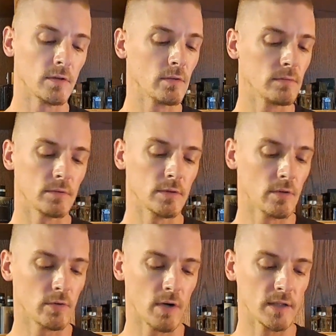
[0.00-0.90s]
no
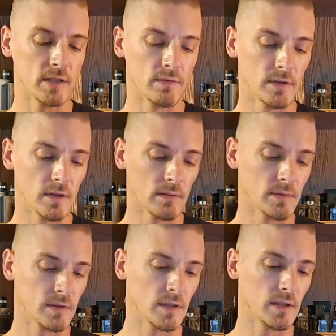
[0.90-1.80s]
crazy vanilla,
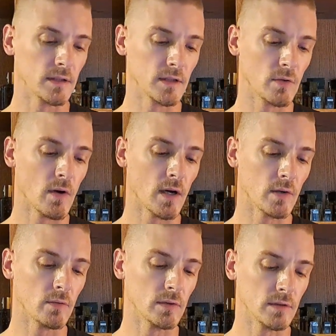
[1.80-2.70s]
but then you get the
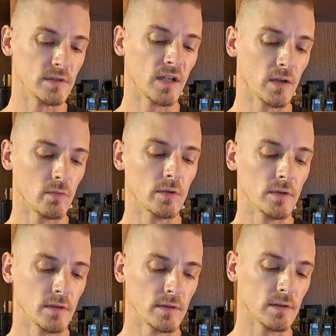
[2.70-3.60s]
guaiac wood, the
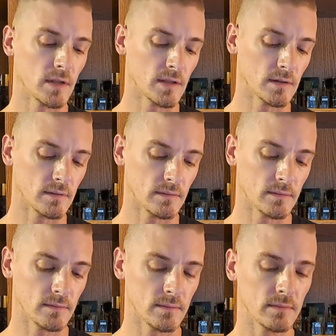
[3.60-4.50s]
sandalwood, and then
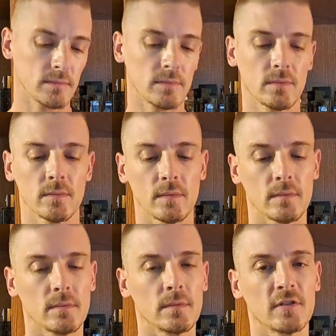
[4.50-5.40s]

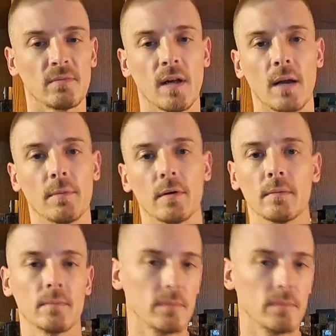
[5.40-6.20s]
some amber.